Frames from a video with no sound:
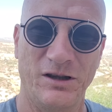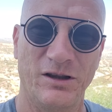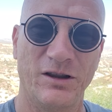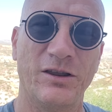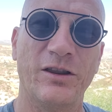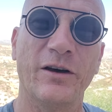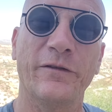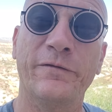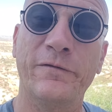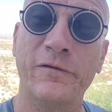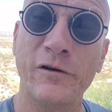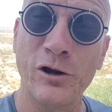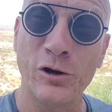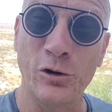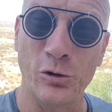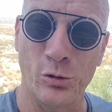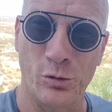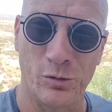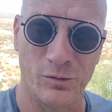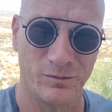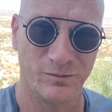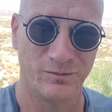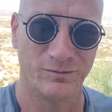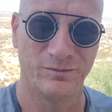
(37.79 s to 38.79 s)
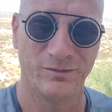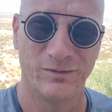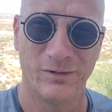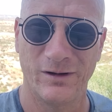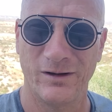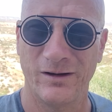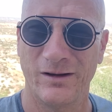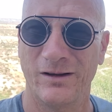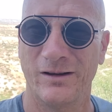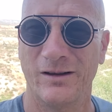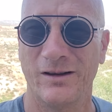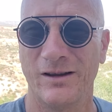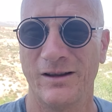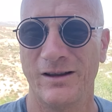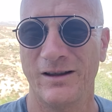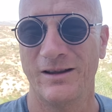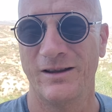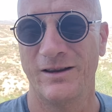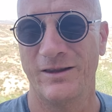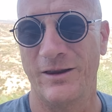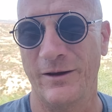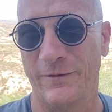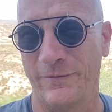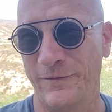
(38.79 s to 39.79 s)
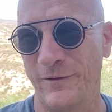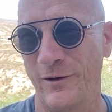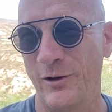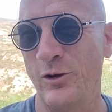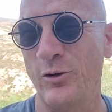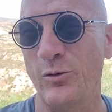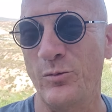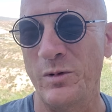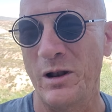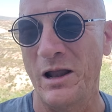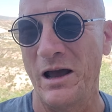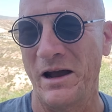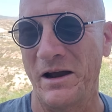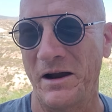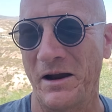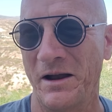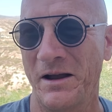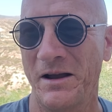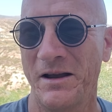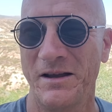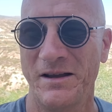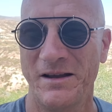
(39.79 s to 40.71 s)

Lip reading: The flu plug.